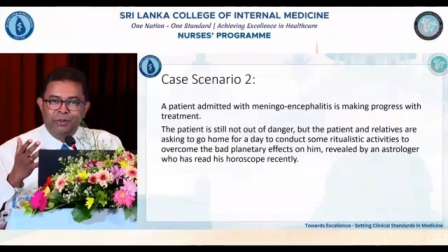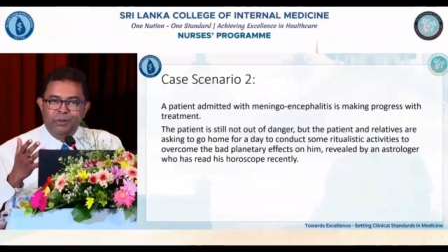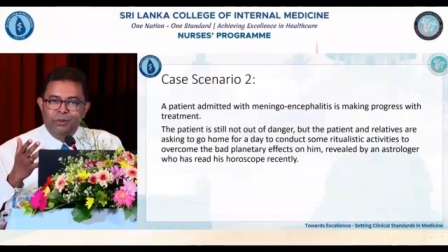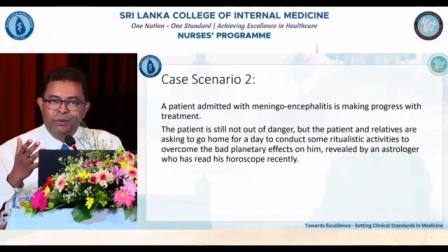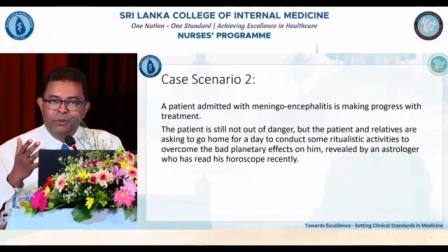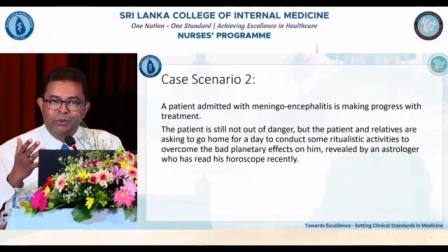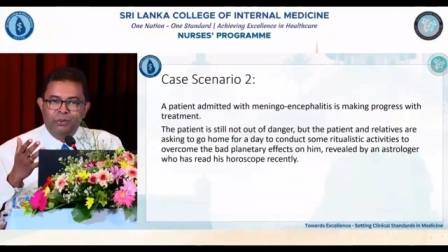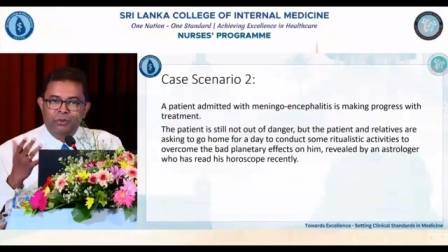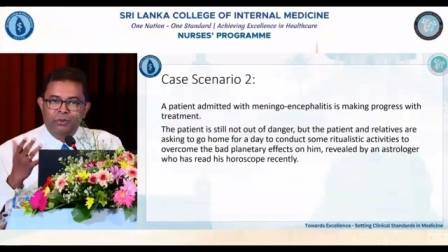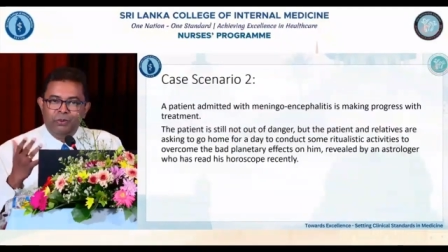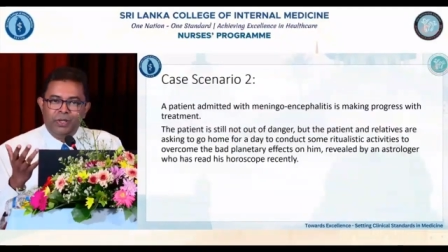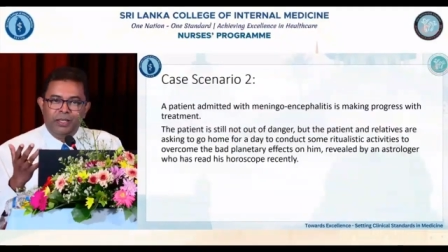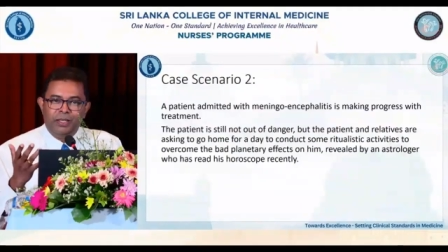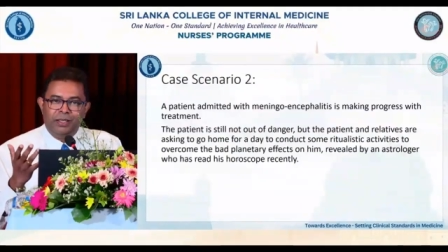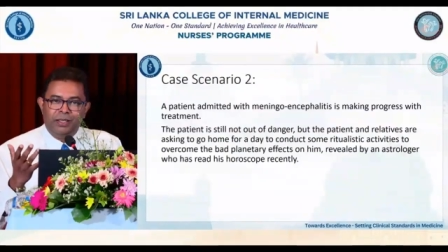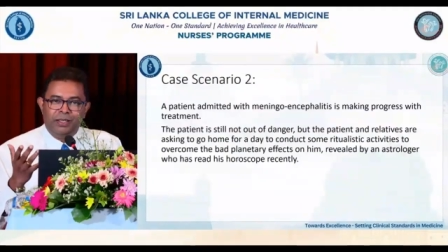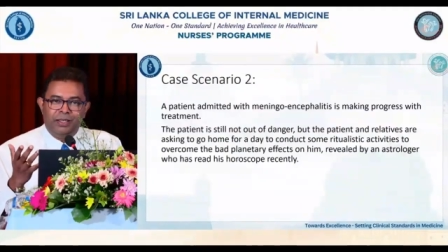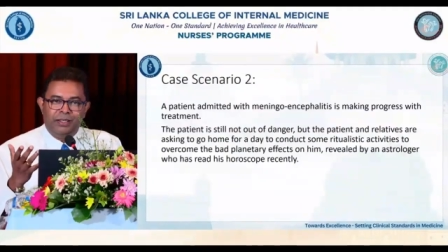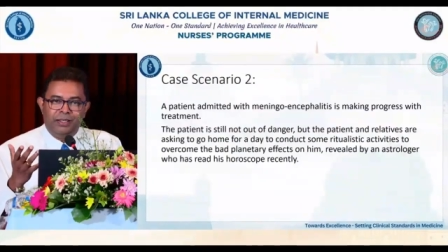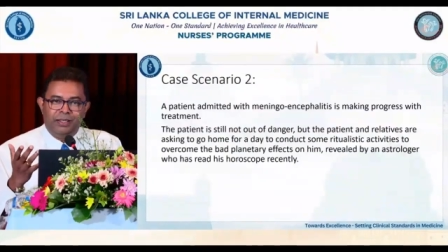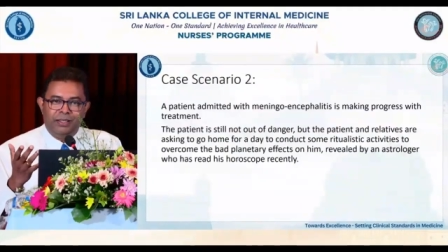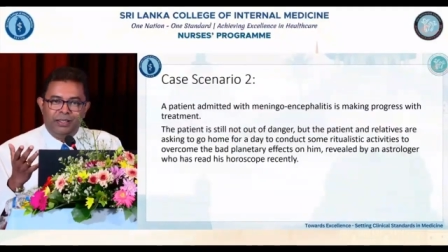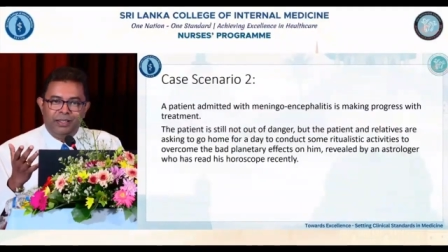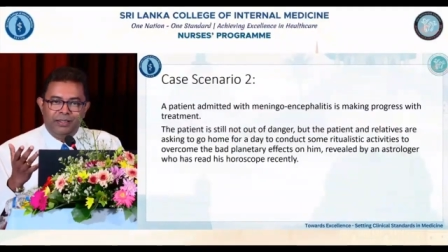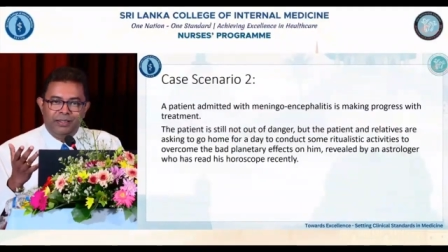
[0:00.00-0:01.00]

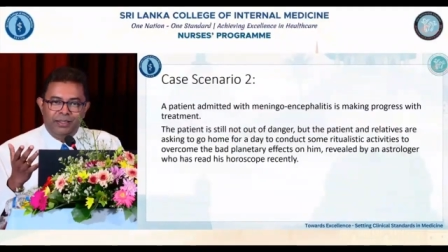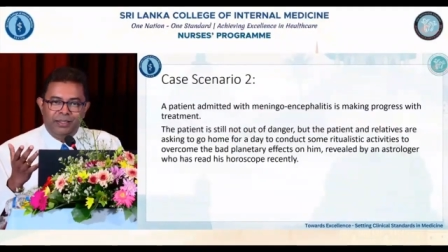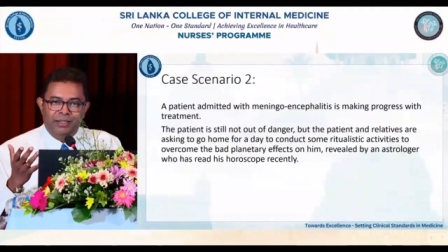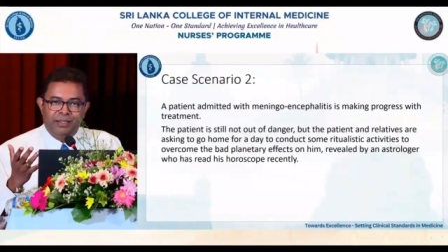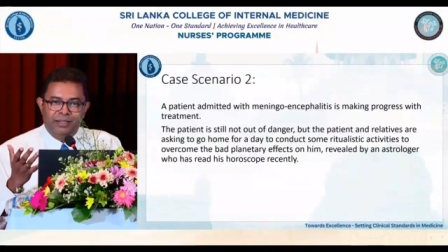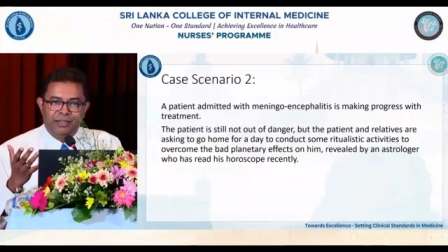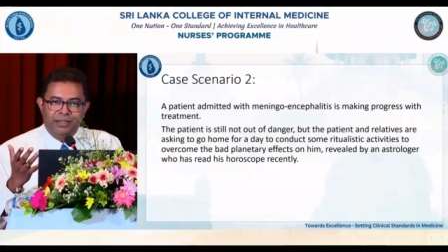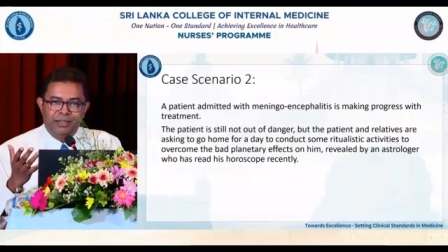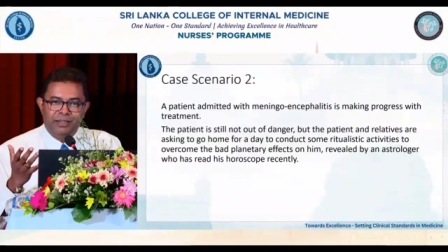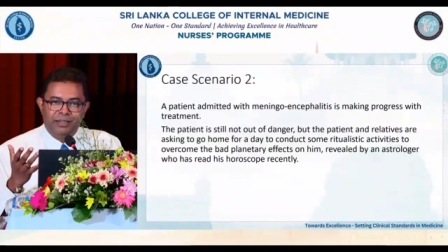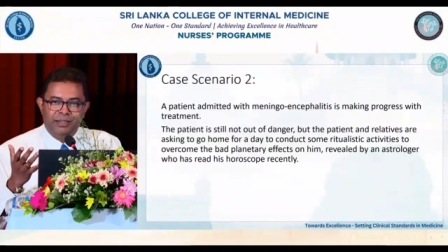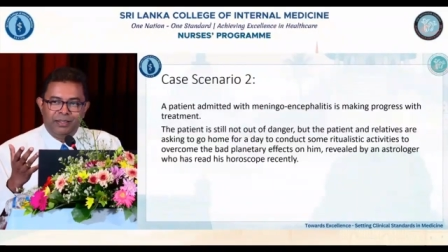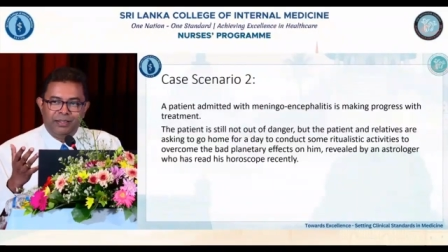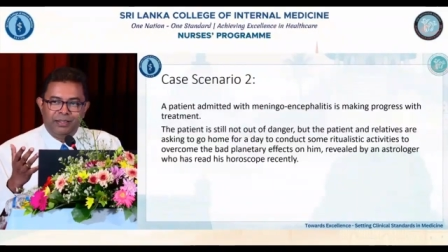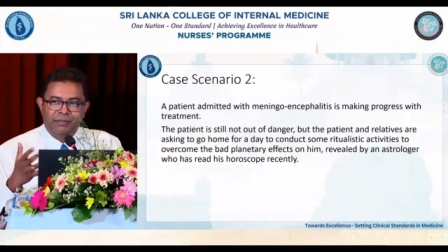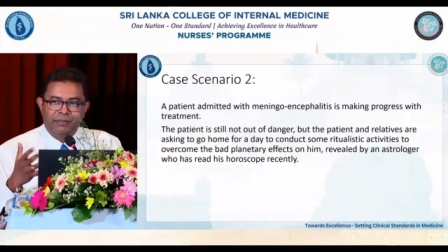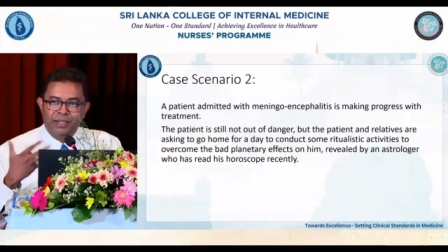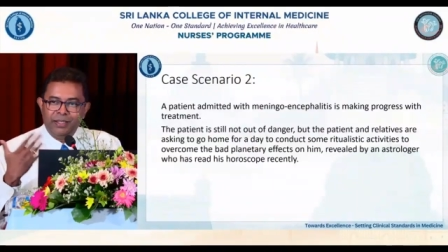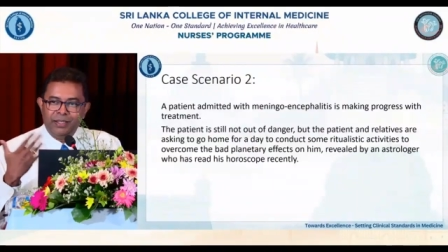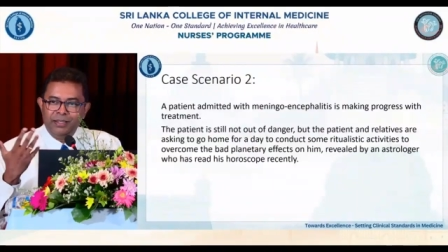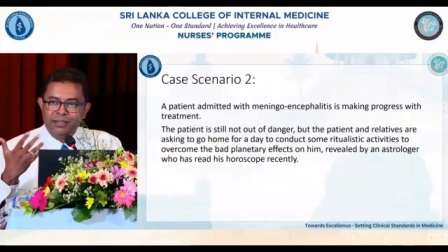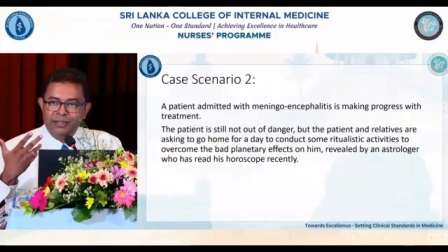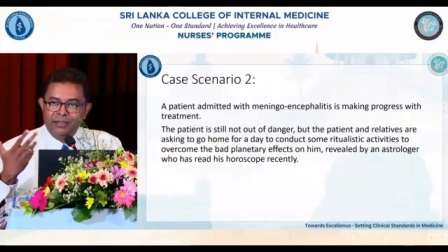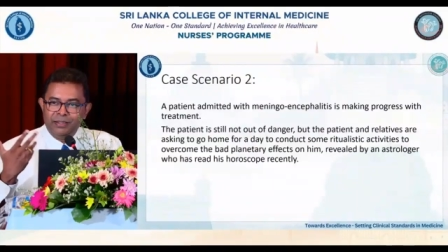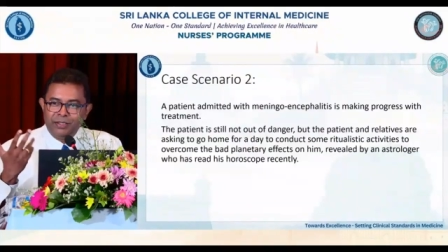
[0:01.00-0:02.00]
Why is this? Why
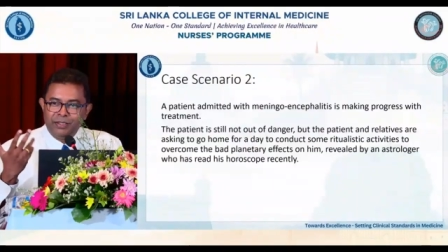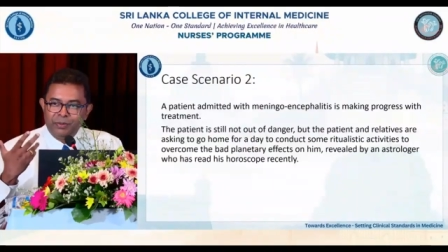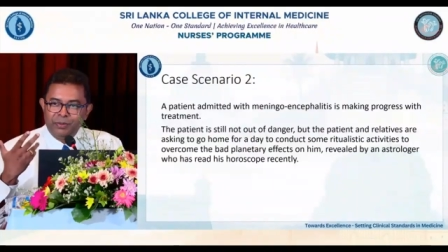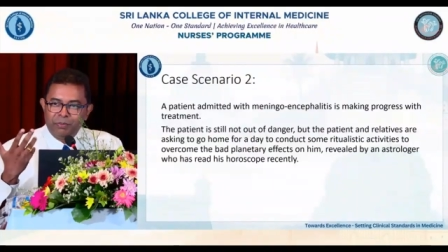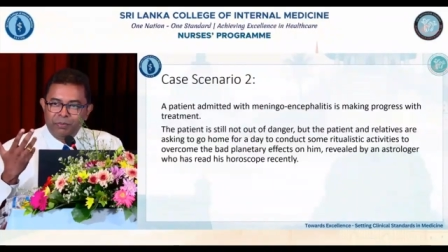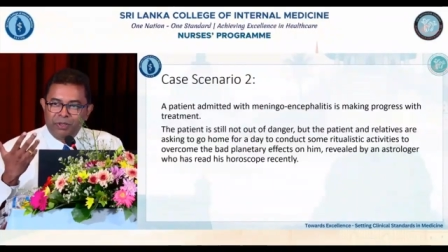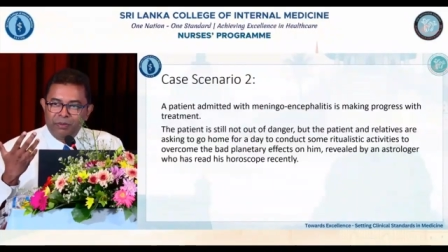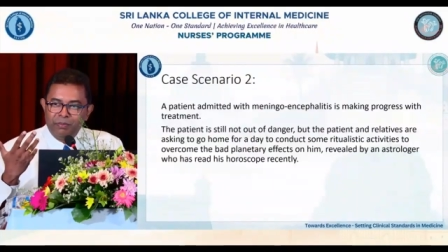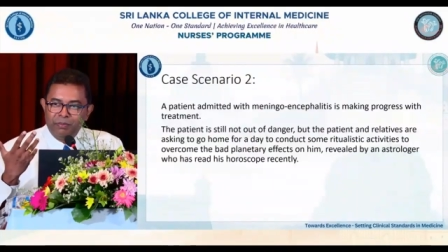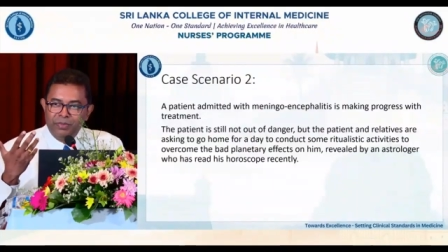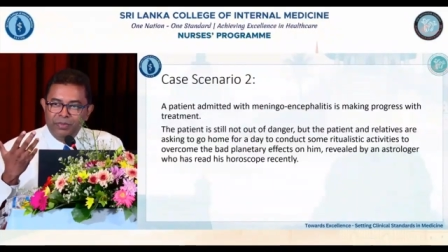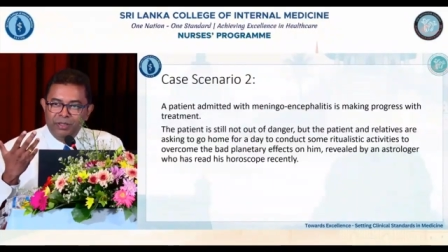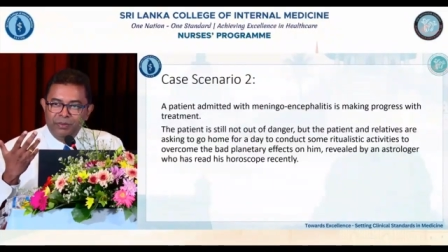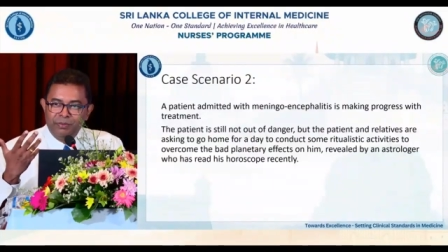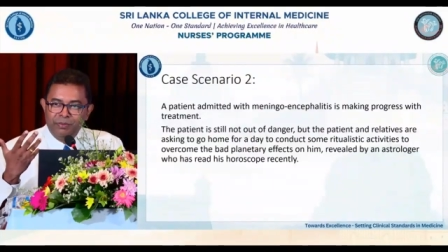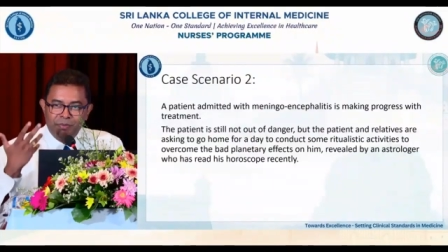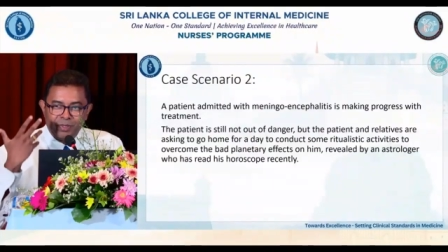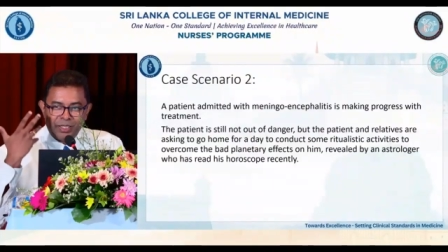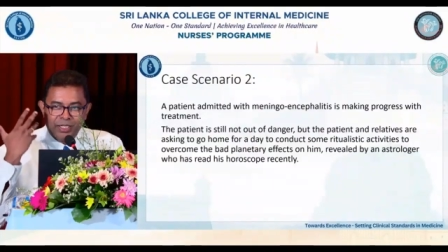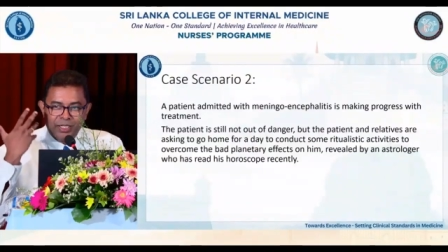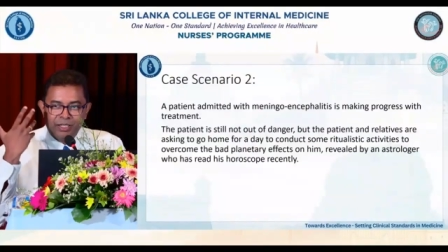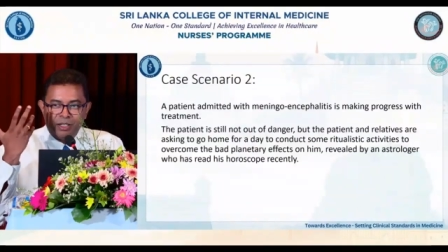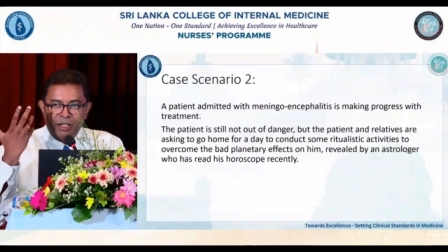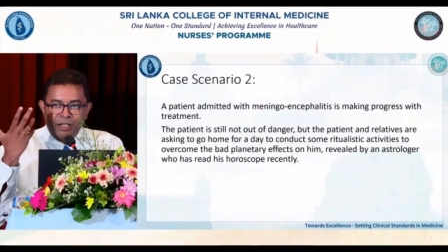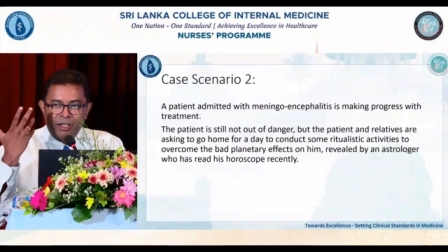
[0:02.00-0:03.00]
is this problem
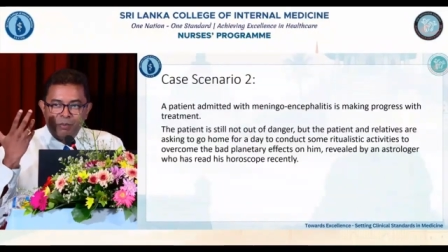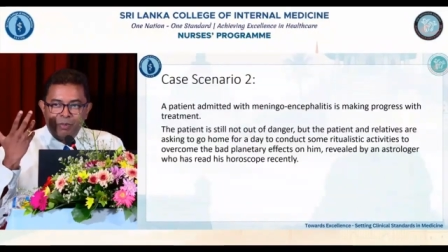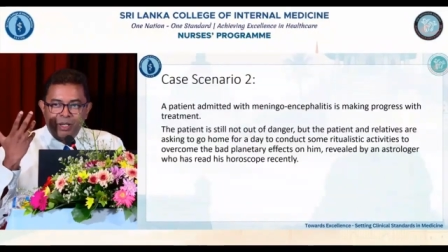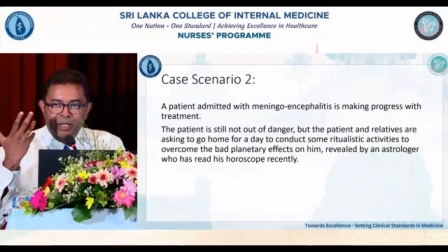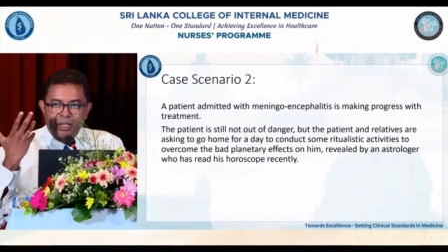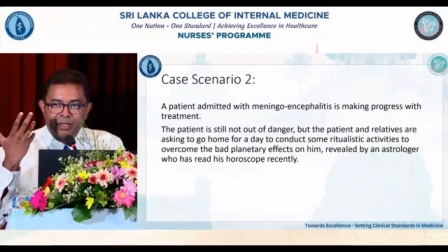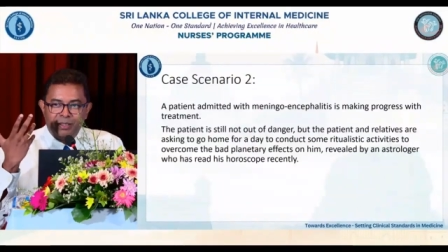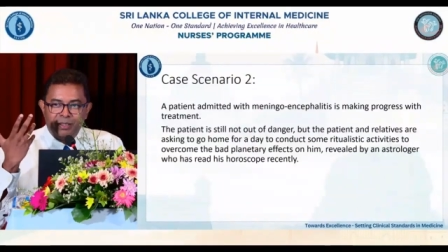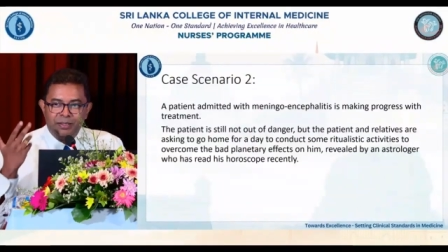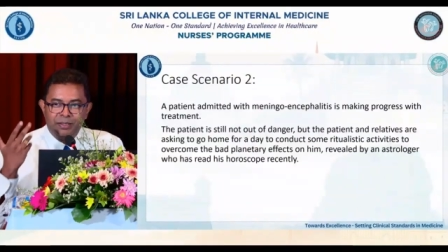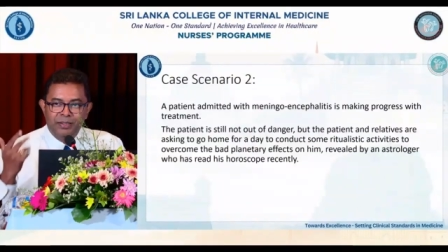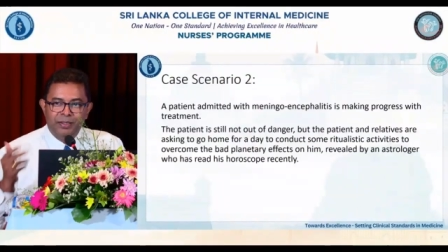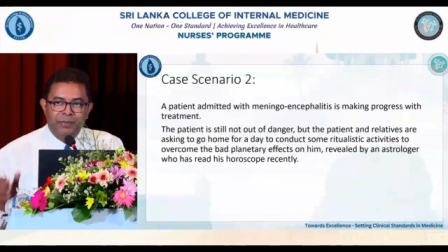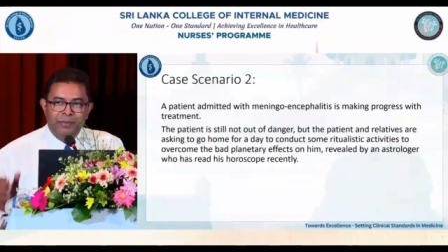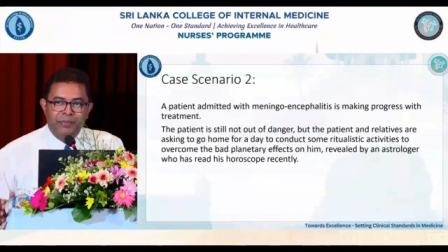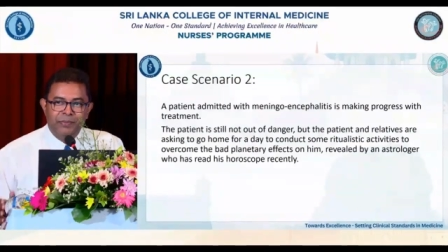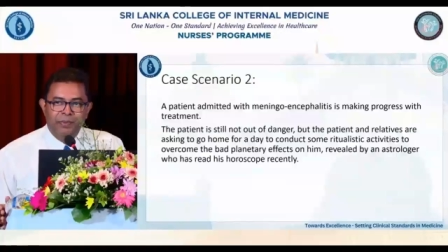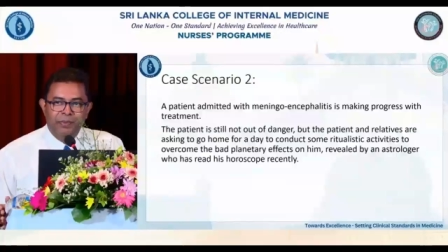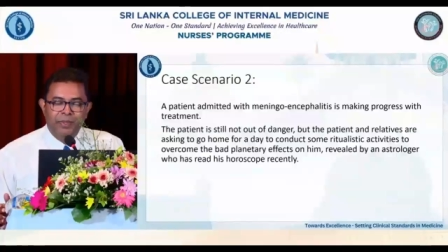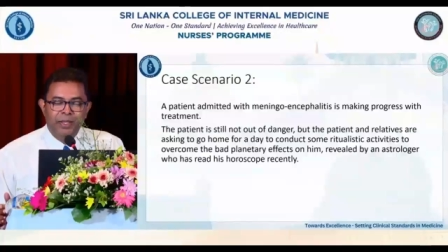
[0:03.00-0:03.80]
in our minds?